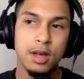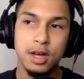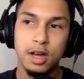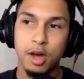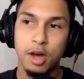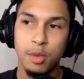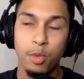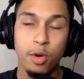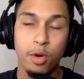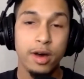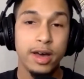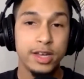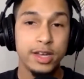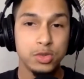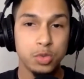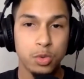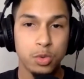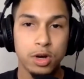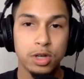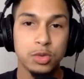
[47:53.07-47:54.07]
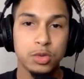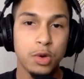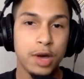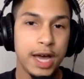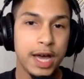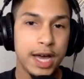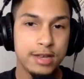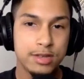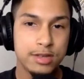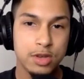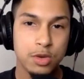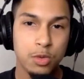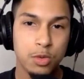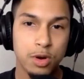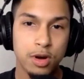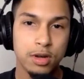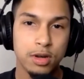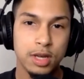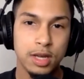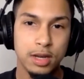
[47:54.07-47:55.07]
what has worked, what hasn't
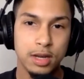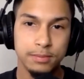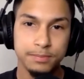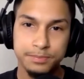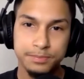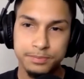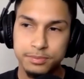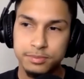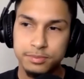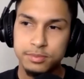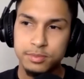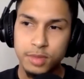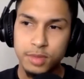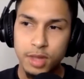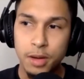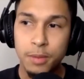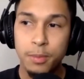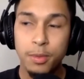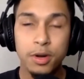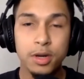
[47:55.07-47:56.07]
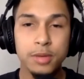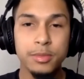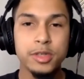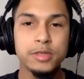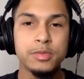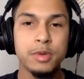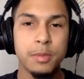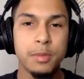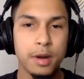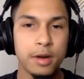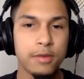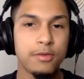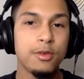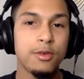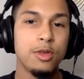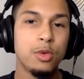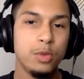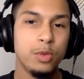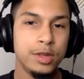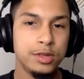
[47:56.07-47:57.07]
worked, and pretty much preparing for
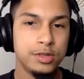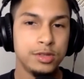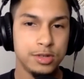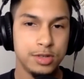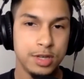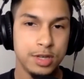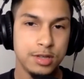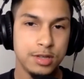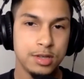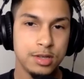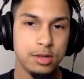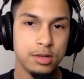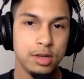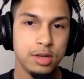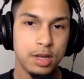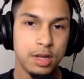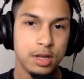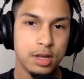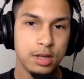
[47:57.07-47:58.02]
the winter season.